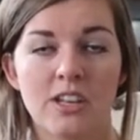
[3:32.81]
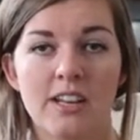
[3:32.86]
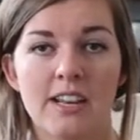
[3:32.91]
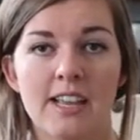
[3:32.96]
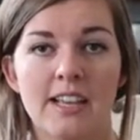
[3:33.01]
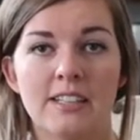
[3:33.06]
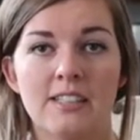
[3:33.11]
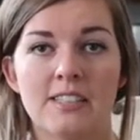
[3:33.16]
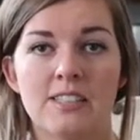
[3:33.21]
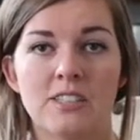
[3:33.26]

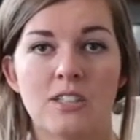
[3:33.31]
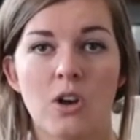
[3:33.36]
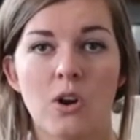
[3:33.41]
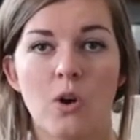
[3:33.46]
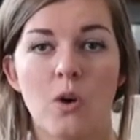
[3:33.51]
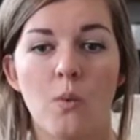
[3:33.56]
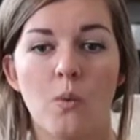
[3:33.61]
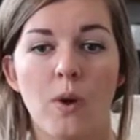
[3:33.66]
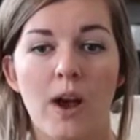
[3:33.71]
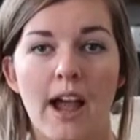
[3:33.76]
And
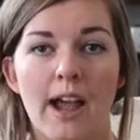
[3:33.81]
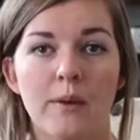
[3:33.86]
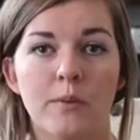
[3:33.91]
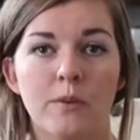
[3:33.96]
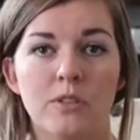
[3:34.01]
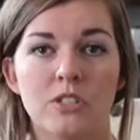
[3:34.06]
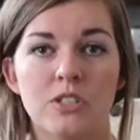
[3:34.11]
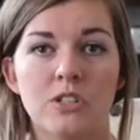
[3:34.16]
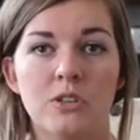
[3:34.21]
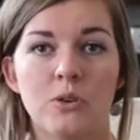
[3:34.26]
so what I
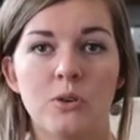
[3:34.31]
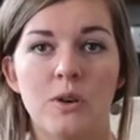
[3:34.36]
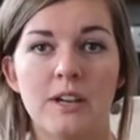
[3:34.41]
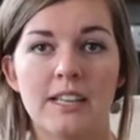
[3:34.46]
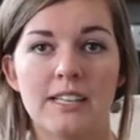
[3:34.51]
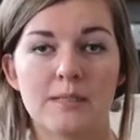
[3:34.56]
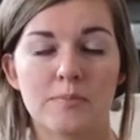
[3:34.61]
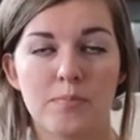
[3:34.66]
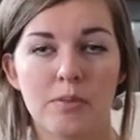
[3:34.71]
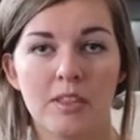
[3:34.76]
will do
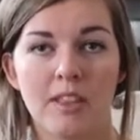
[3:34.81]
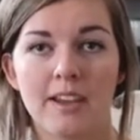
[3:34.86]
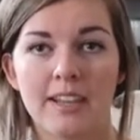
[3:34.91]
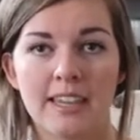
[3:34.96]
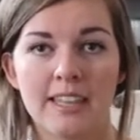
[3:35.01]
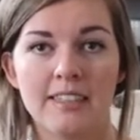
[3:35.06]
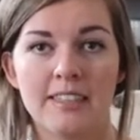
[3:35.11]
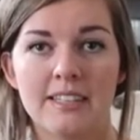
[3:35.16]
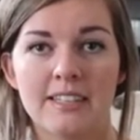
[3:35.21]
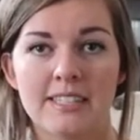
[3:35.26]
is
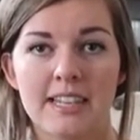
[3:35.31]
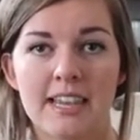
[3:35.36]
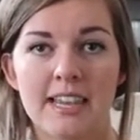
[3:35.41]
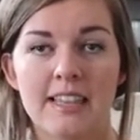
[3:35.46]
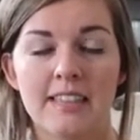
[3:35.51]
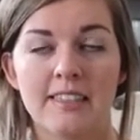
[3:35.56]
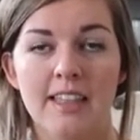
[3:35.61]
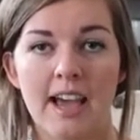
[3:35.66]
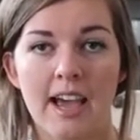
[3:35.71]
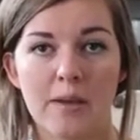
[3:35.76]
plug in the
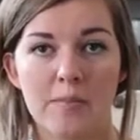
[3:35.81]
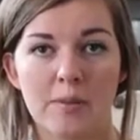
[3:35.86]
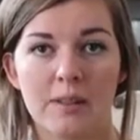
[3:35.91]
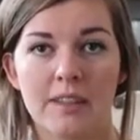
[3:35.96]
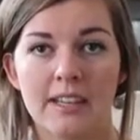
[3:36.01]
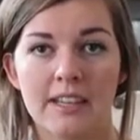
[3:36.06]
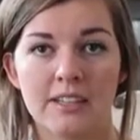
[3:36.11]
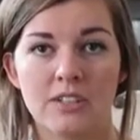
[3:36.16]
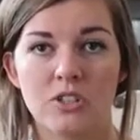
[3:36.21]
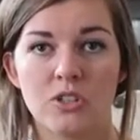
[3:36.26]
date that I
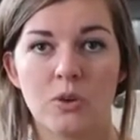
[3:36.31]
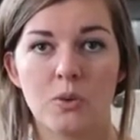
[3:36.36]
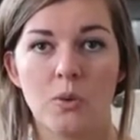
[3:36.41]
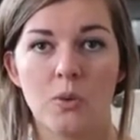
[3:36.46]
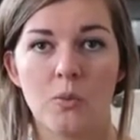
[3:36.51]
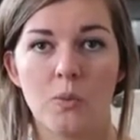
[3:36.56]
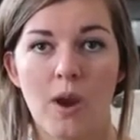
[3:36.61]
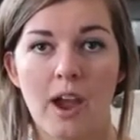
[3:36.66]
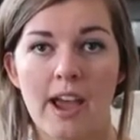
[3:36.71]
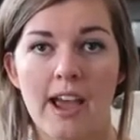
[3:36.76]
plan
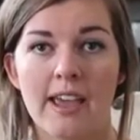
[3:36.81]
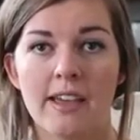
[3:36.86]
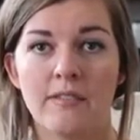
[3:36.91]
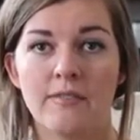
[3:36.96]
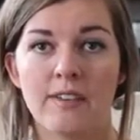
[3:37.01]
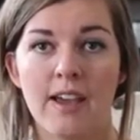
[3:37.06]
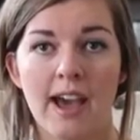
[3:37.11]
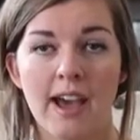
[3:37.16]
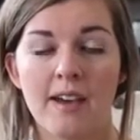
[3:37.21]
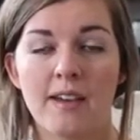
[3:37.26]
to arrive
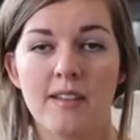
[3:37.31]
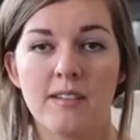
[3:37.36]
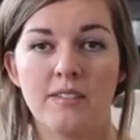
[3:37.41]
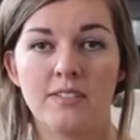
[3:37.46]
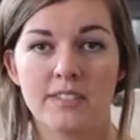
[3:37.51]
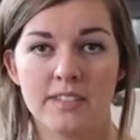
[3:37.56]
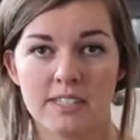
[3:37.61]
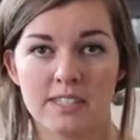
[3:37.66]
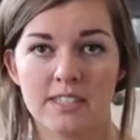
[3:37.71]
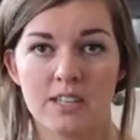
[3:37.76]

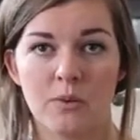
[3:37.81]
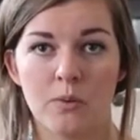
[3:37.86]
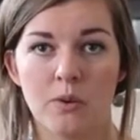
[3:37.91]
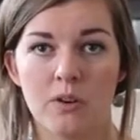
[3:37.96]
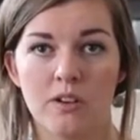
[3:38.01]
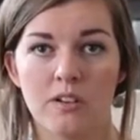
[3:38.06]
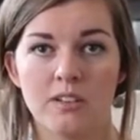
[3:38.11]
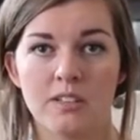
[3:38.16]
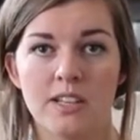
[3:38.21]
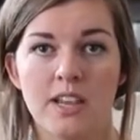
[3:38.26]
at Disney
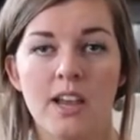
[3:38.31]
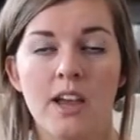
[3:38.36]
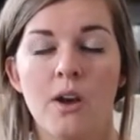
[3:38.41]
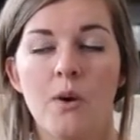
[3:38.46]
World,